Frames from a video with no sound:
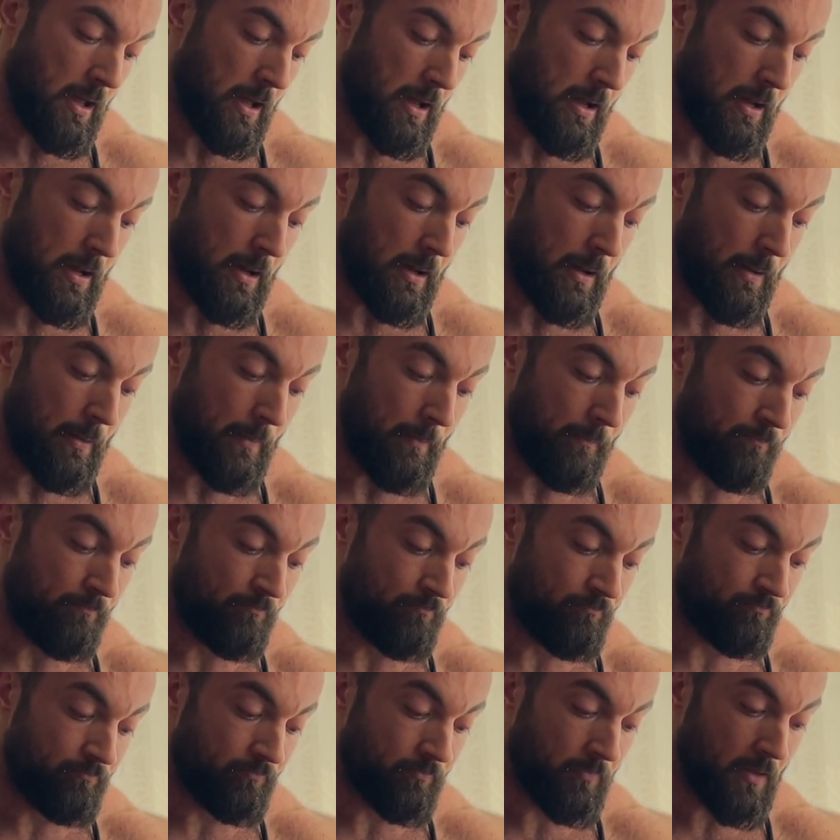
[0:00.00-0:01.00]

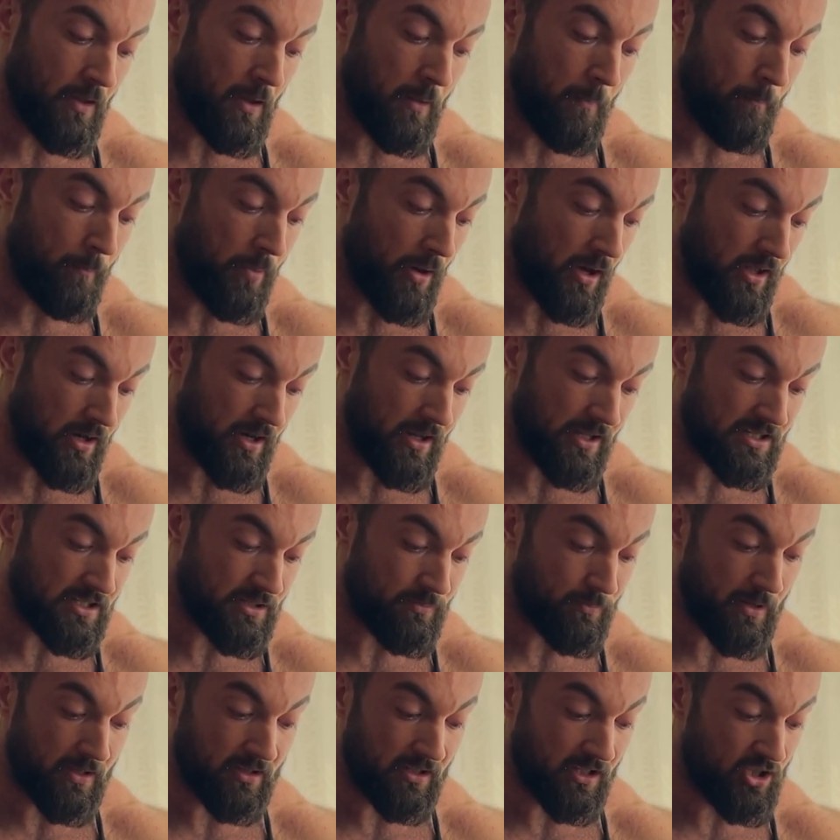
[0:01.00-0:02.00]
But
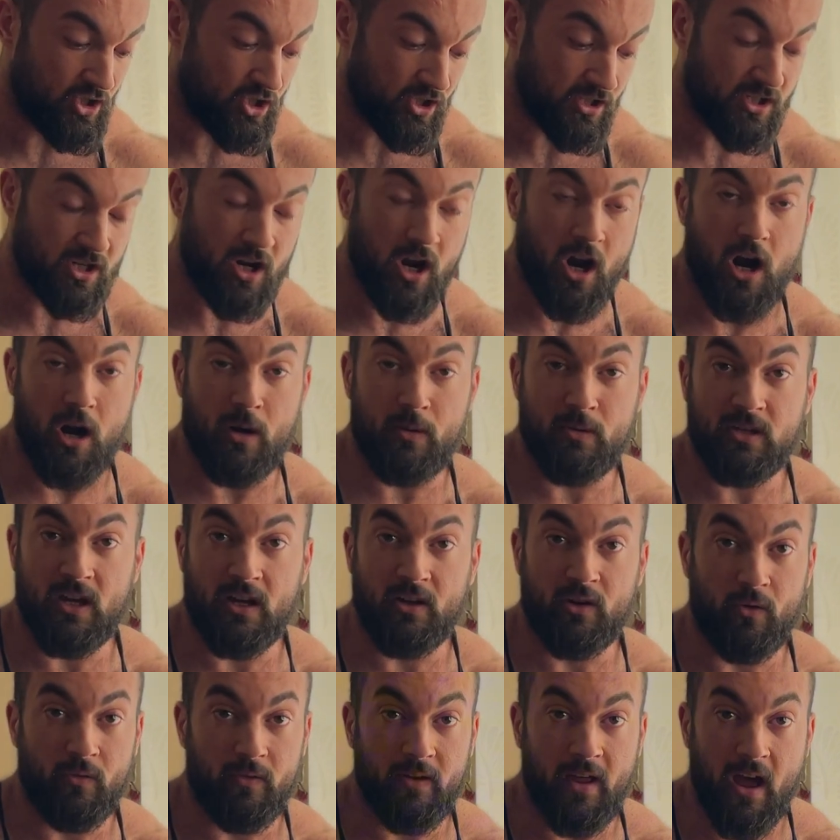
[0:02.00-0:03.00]
it's mainly just carbs. I
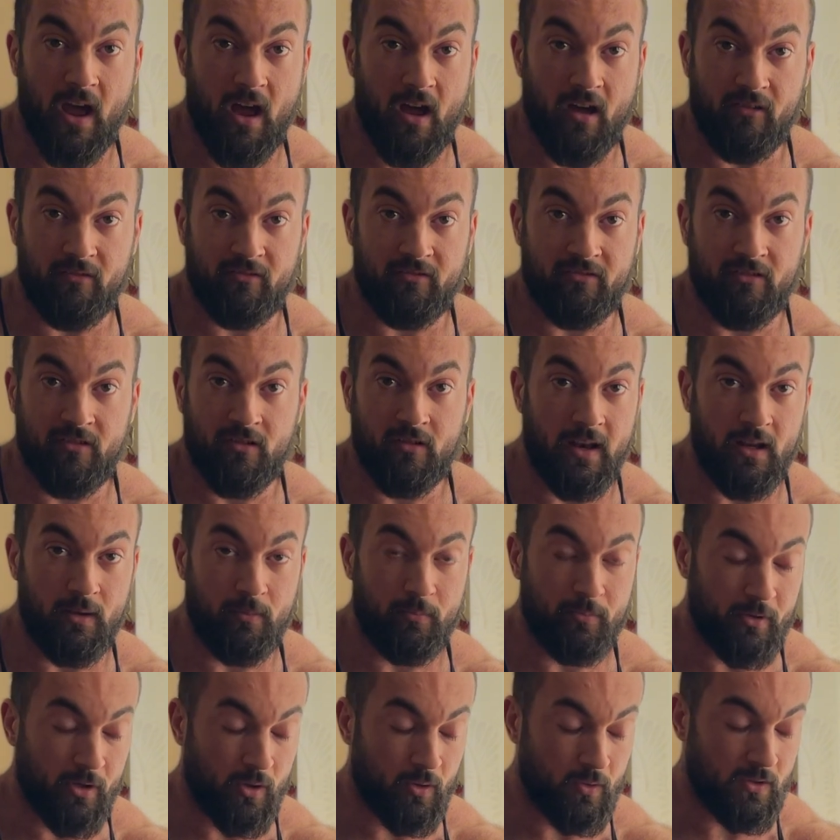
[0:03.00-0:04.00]
don't have any
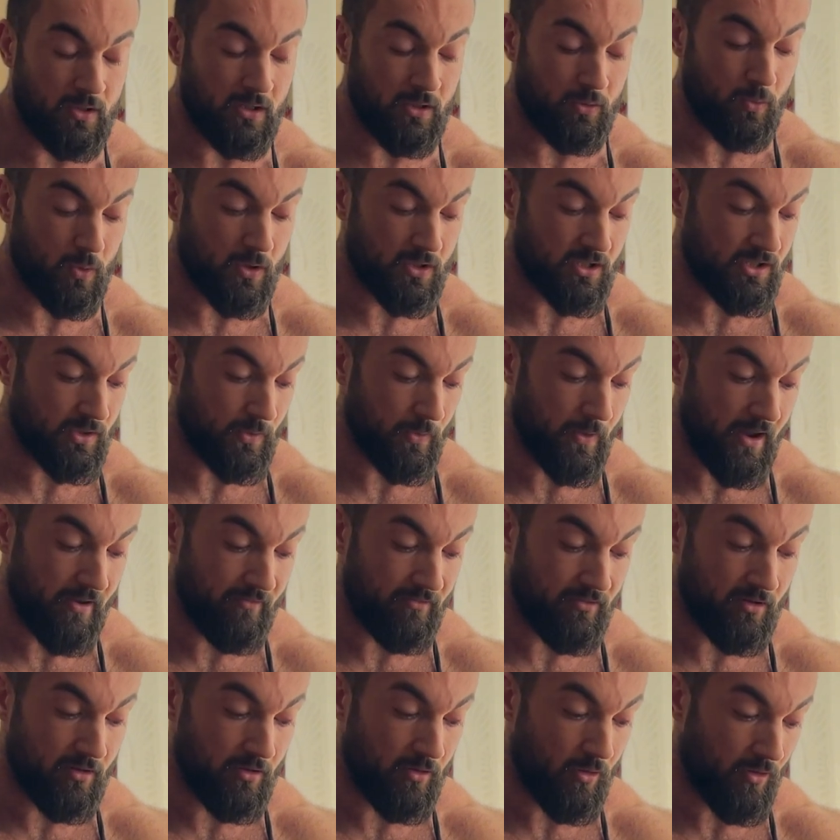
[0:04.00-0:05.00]
protein
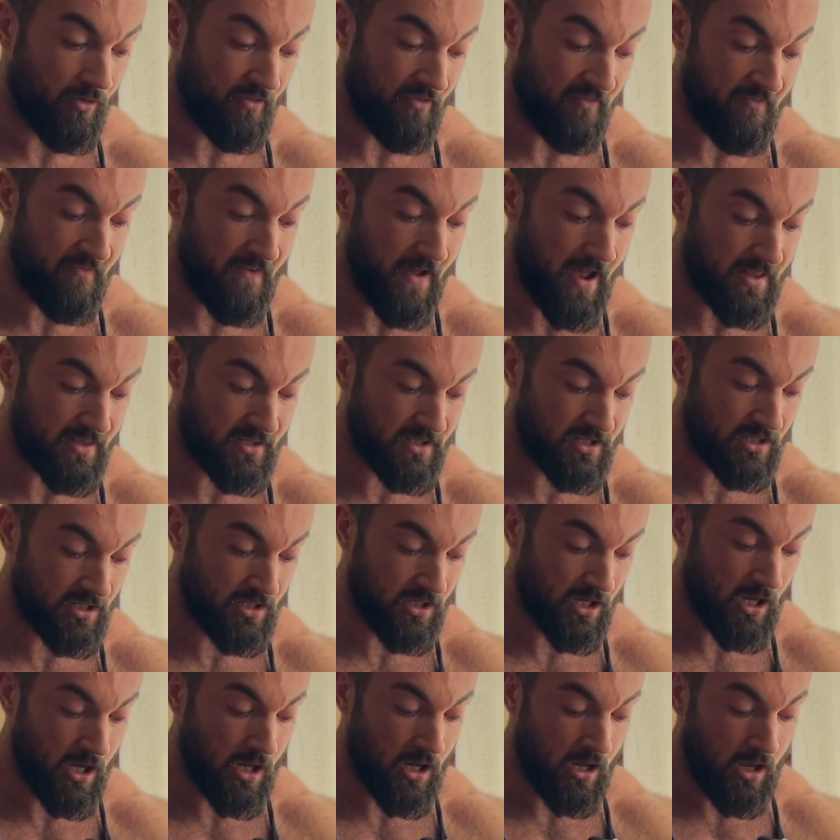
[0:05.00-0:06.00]
whatsoever or fats,
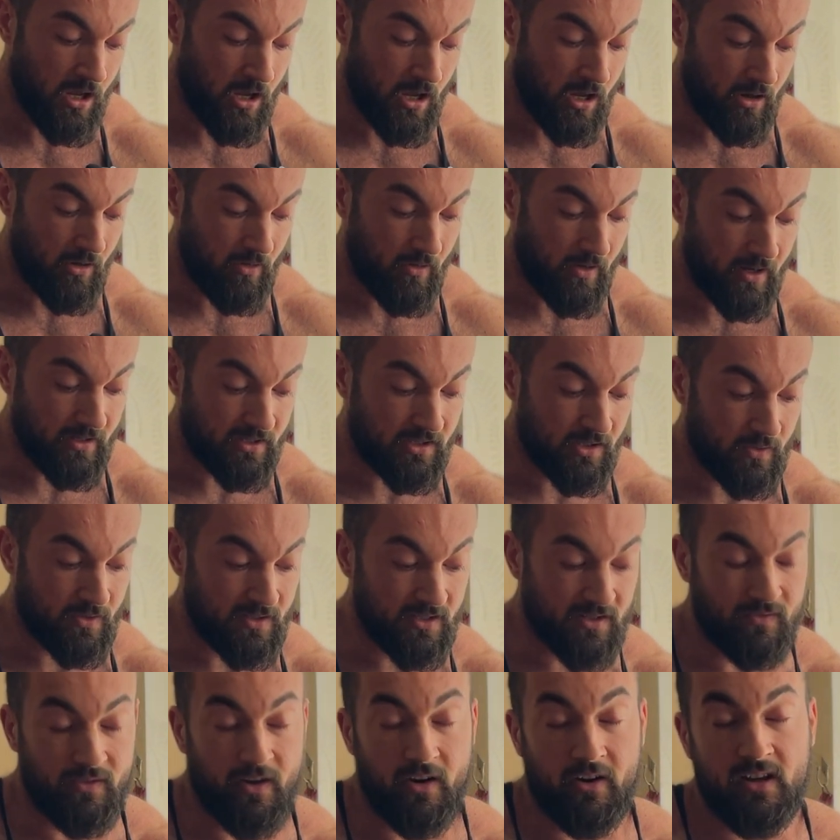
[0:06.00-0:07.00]
right? So
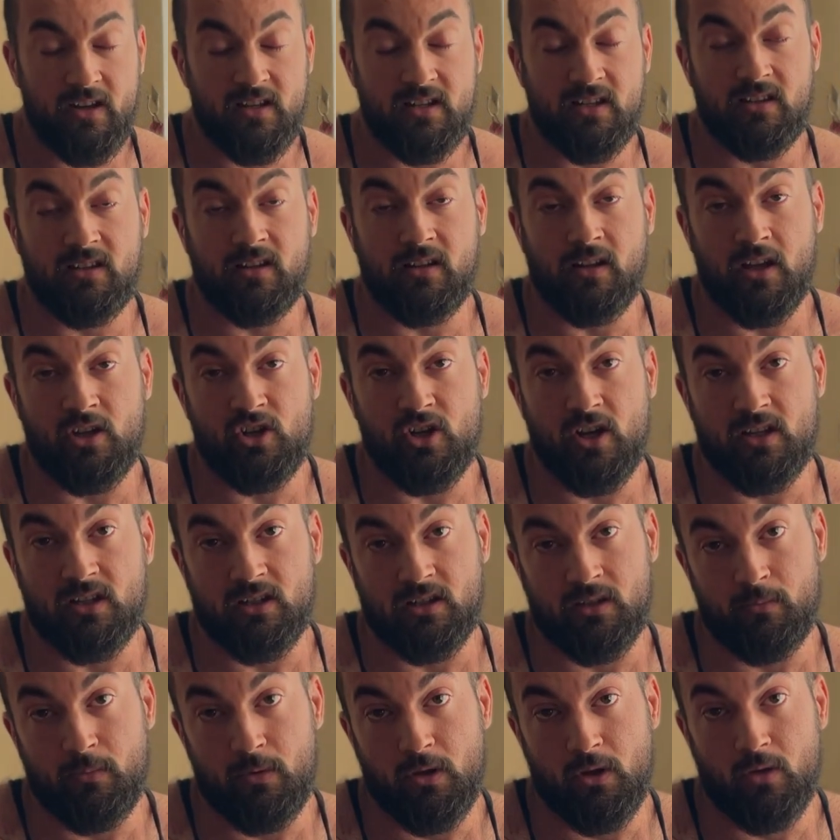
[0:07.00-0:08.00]
it's a very easy to
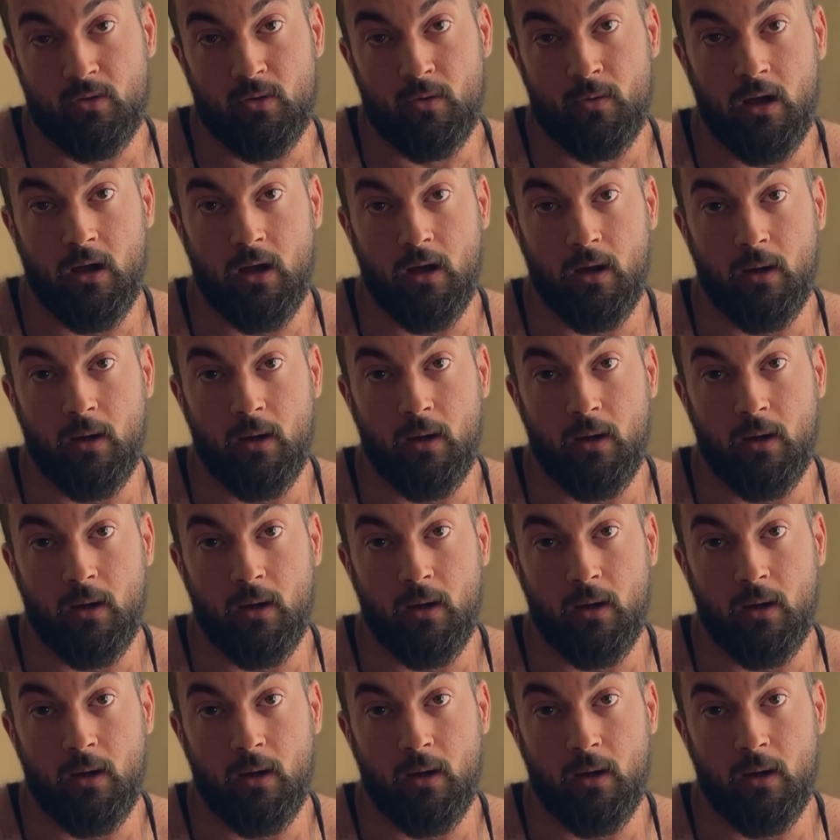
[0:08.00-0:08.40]
digest meal.